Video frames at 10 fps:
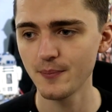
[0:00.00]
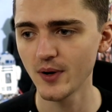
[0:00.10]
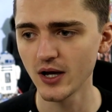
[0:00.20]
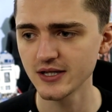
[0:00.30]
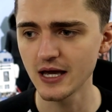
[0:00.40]

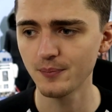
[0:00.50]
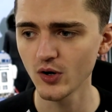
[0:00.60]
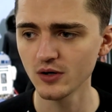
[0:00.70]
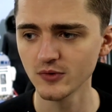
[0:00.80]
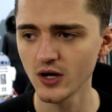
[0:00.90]
But yeah,
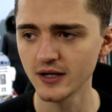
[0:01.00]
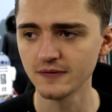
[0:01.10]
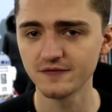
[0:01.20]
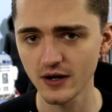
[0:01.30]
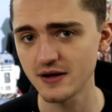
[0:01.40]
bottom
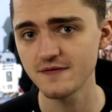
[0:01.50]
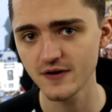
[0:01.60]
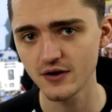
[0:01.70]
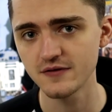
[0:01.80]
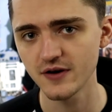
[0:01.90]
line, very,
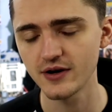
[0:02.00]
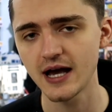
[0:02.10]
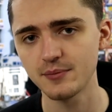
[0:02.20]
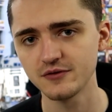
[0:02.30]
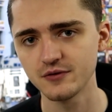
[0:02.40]
very, very
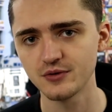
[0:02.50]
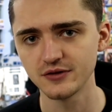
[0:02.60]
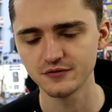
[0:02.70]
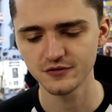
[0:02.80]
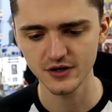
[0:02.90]
happy for
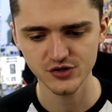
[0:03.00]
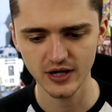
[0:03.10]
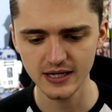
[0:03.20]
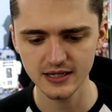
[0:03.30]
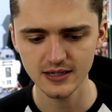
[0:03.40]
Brendan
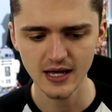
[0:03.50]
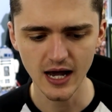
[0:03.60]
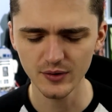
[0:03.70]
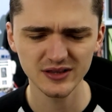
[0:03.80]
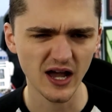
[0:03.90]
Fraser.
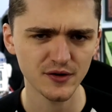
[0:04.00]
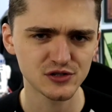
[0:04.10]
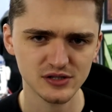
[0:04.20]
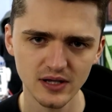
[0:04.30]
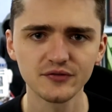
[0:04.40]
I would
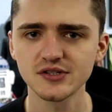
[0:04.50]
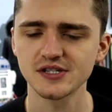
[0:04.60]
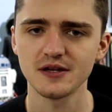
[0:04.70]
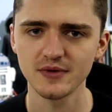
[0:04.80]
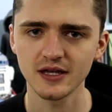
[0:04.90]
just love to
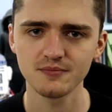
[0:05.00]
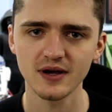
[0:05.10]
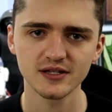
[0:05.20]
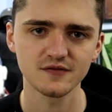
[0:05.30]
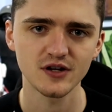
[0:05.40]
see him make a
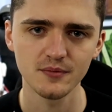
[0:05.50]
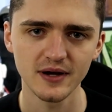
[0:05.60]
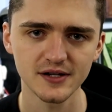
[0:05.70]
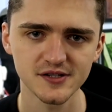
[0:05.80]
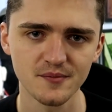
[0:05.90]
massive
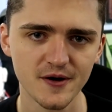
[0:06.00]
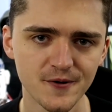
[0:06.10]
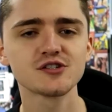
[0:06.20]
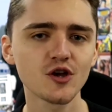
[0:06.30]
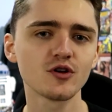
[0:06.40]
comeback somehow.
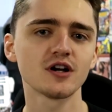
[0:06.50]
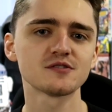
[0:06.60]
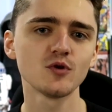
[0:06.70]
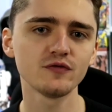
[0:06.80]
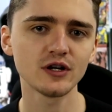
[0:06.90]
So guys,
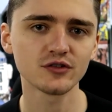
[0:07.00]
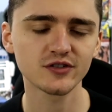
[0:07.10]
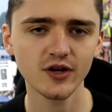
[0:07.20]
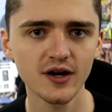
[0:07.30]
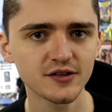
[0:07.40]
moving on to
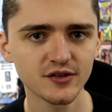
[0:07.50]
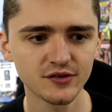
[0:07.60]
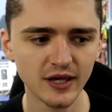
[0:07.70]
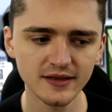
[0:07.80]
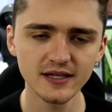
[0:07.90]

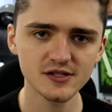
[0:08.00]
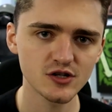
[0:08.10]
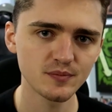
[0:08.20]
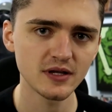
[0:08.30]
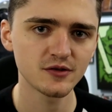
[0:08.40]
Titans, and this
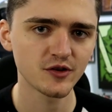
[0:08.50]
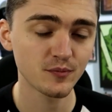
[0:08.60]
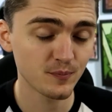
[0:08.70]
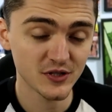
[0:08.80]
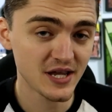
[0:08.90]
could be some,
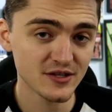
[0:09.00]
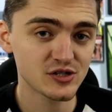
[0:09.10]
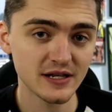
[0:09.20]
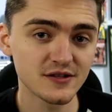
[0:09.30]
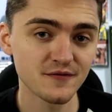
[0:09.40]

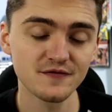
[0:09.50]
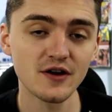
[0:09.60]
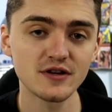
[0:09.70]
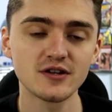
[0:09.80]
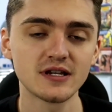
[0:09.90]
potentially some
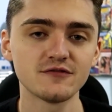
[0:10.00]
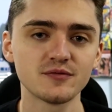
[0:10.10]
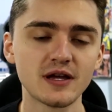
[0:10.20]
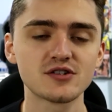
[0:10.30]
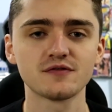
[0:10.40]
very good
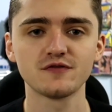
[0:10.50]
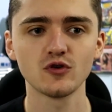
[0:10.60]
information